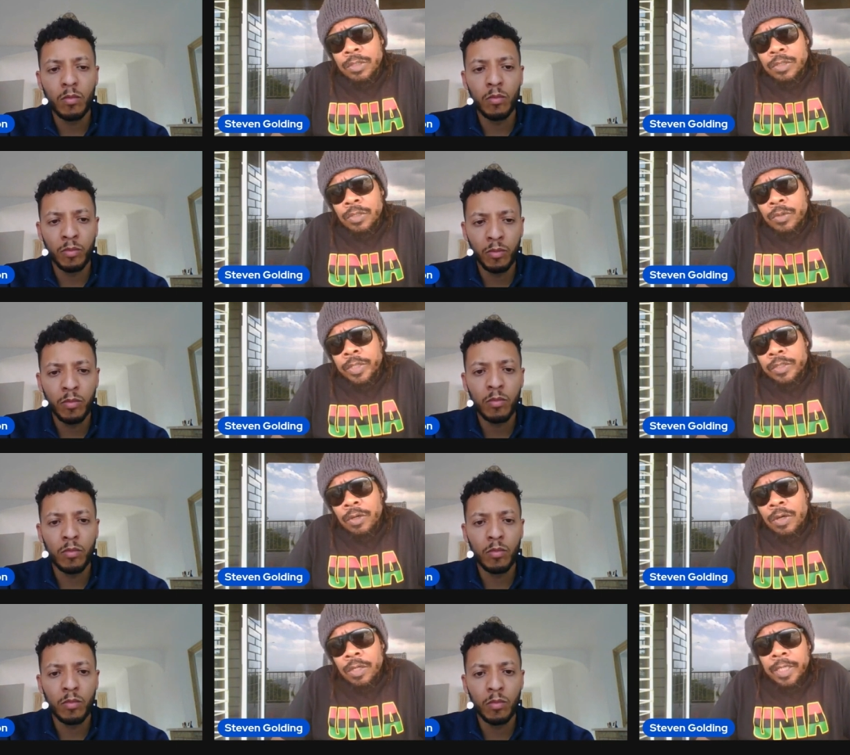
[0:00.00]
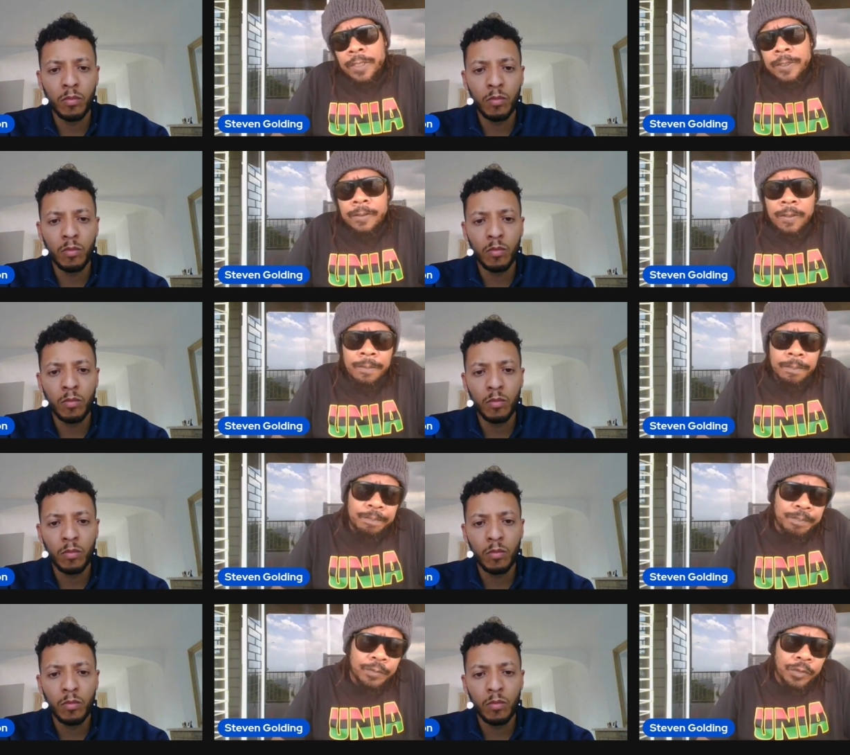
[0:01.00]
Speaker 1: So we're talking
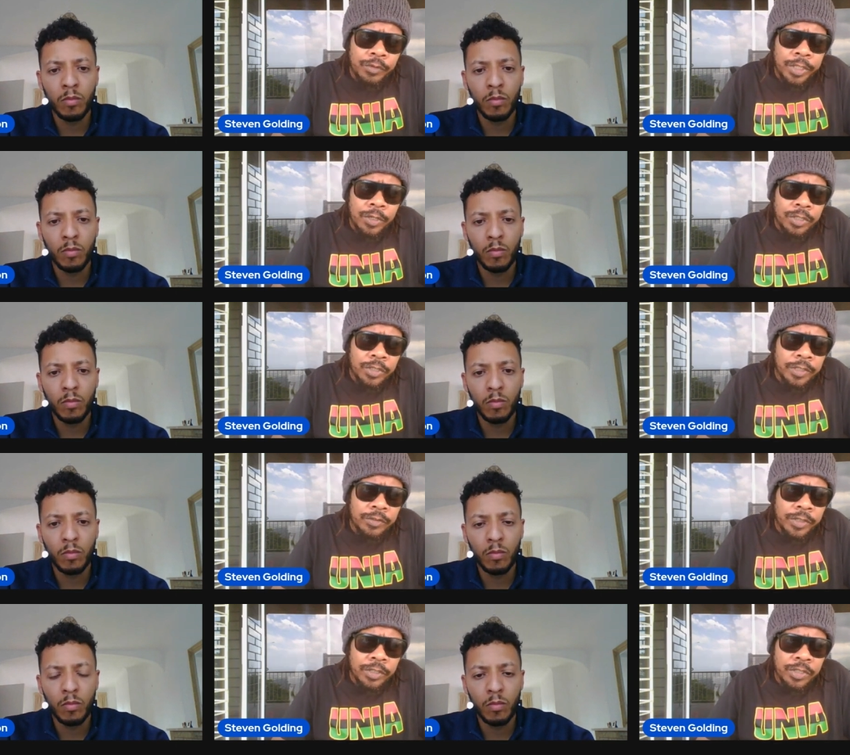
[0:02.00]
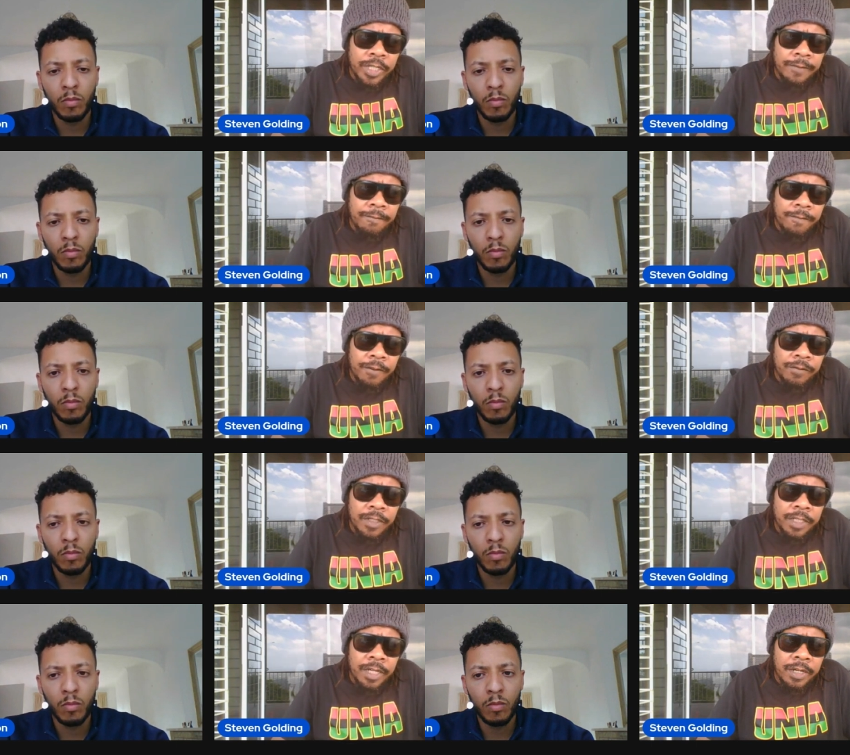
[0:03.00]
some 300,
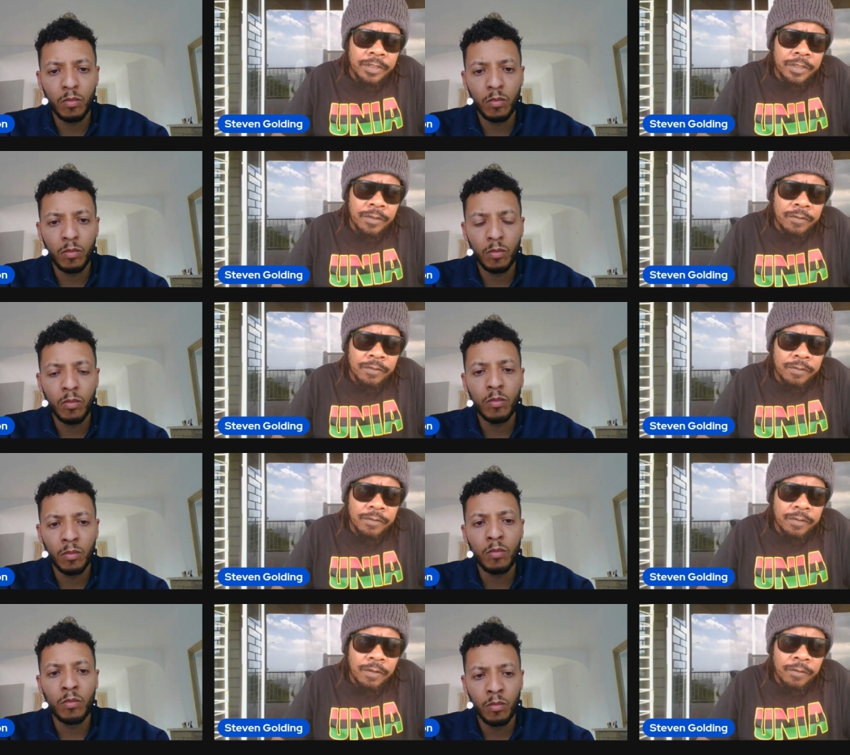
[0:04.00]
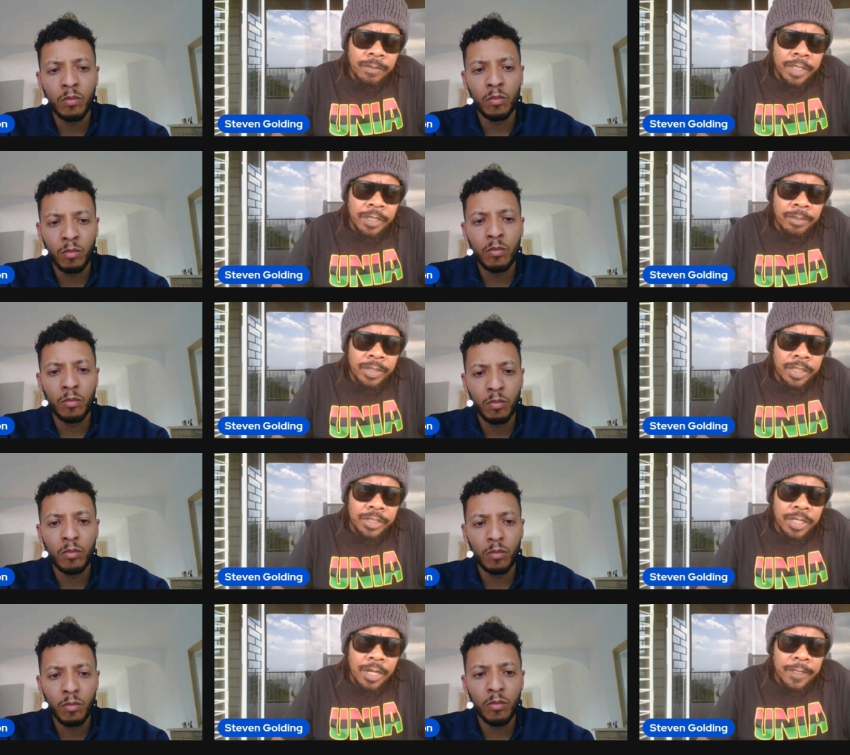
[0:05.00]
350 years of, of being
Speaker 2: a
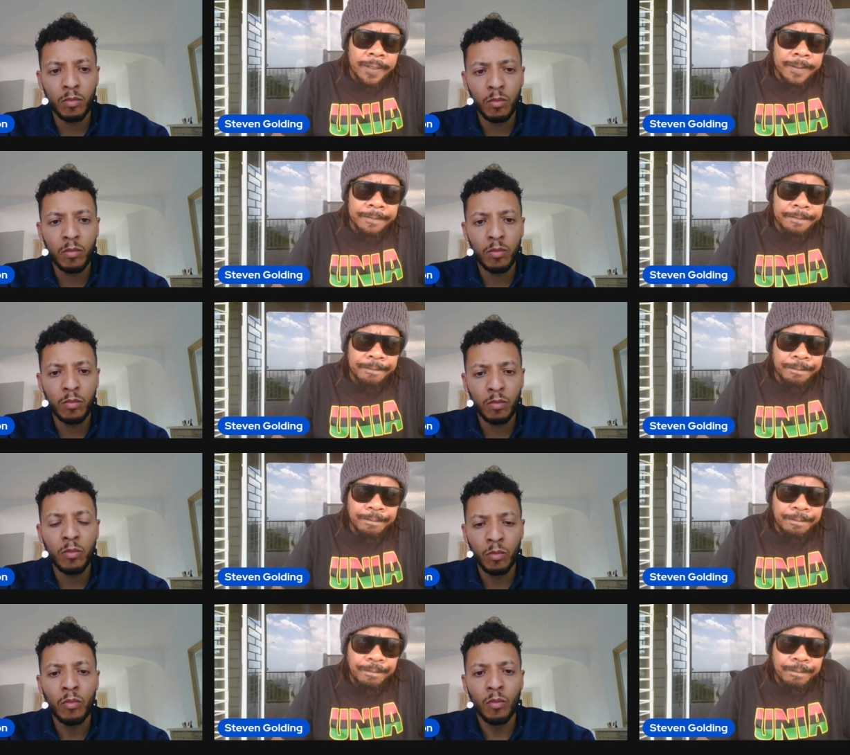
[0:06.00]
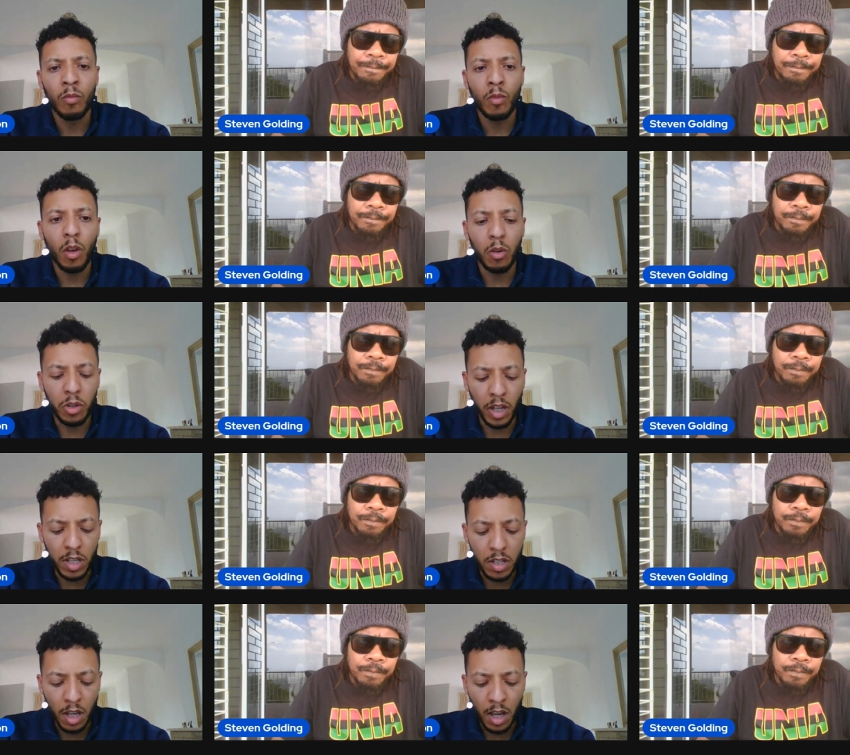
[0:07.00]
British colony.
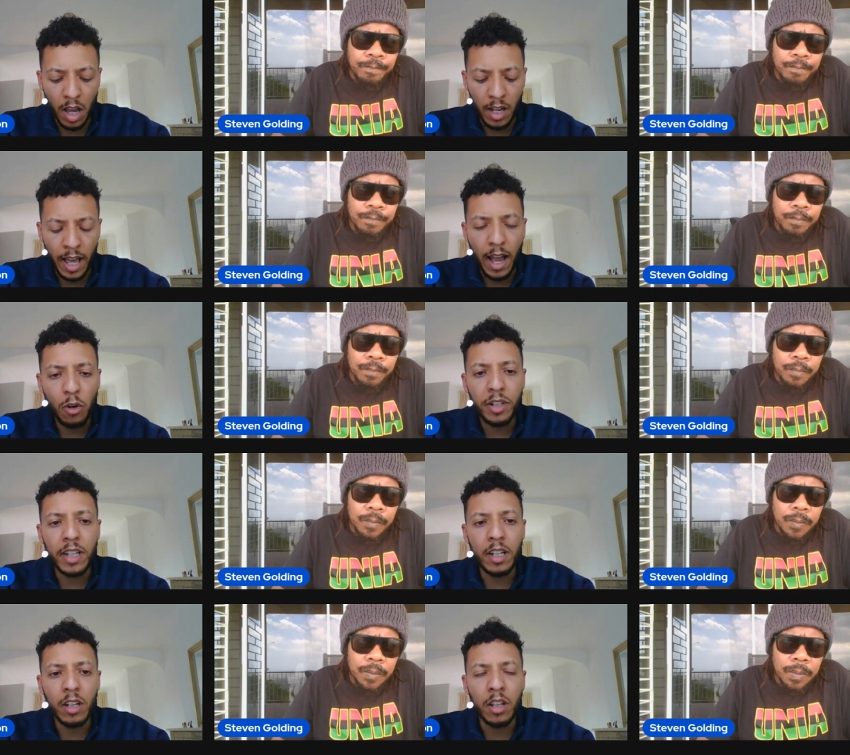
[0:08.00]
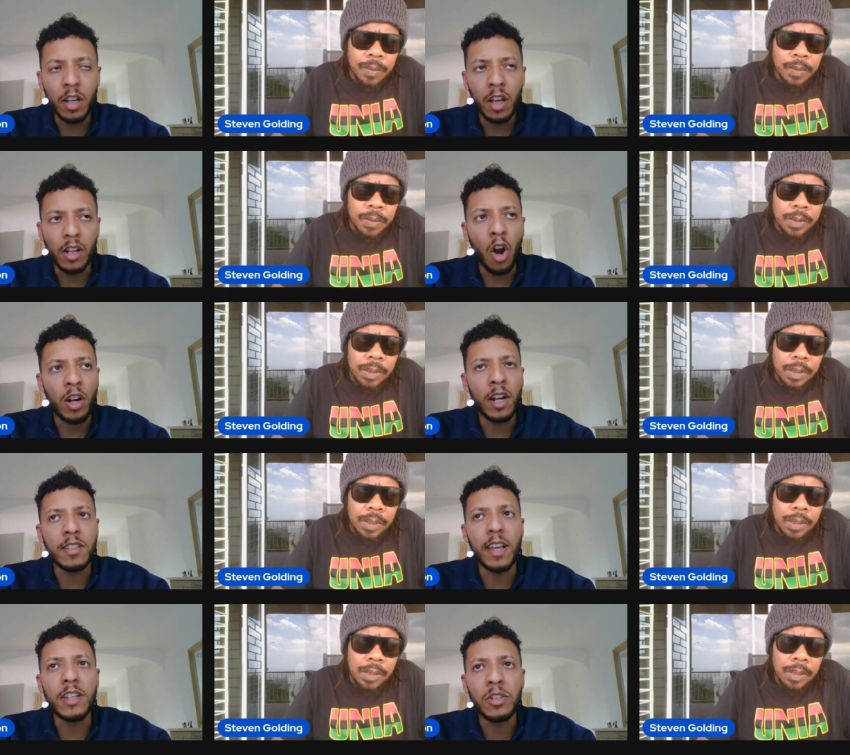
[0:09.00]
Okay, and how did uh,
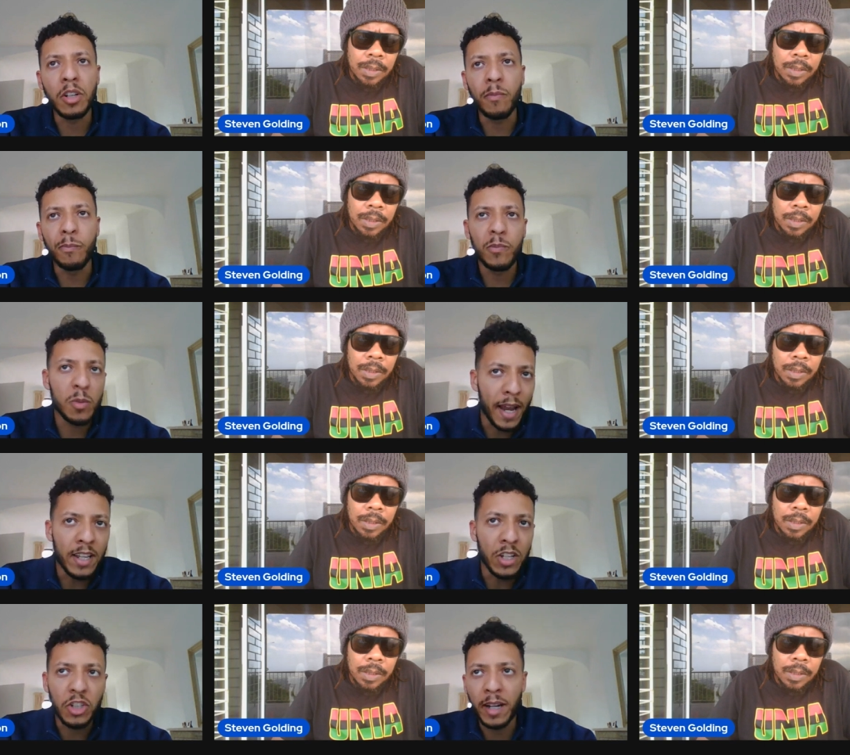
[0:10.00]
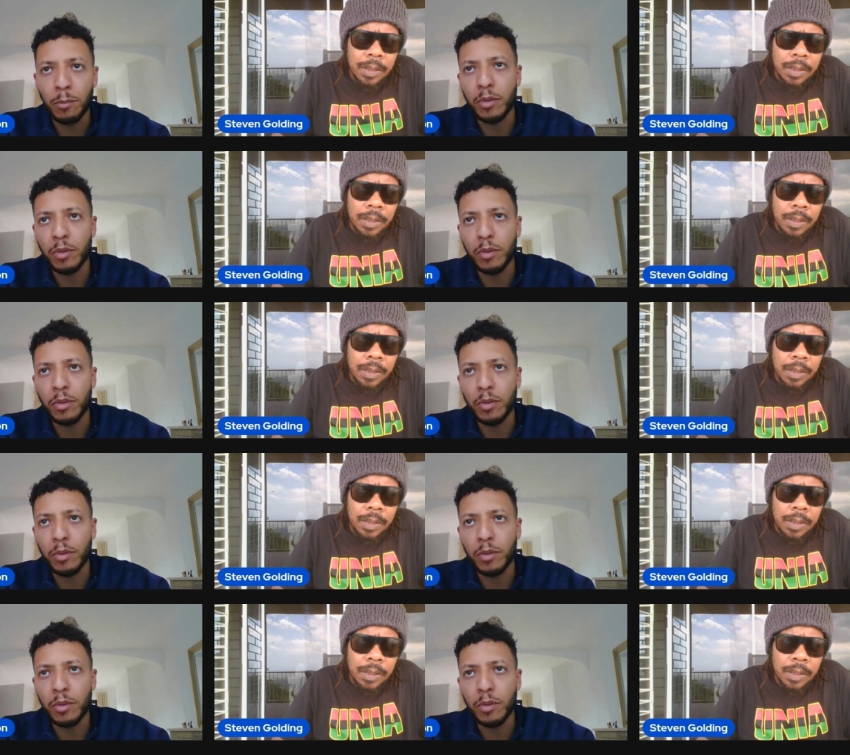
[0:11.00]
colonization, Spanish and